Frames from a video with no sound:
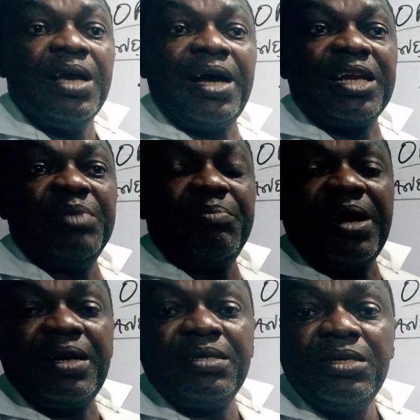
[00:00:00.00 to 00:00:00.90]
And
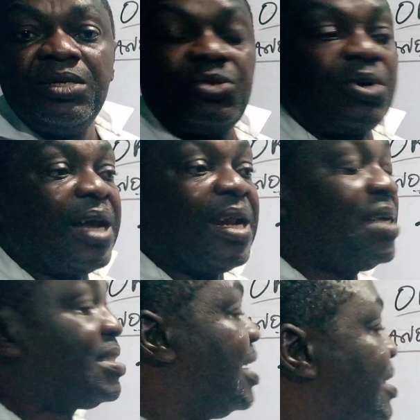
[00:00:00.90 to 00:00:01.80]
remember, to carry
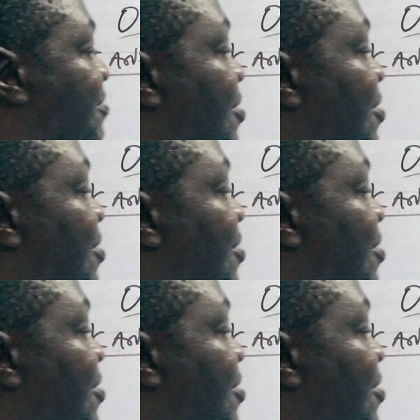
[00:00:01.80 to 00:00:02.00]
out tests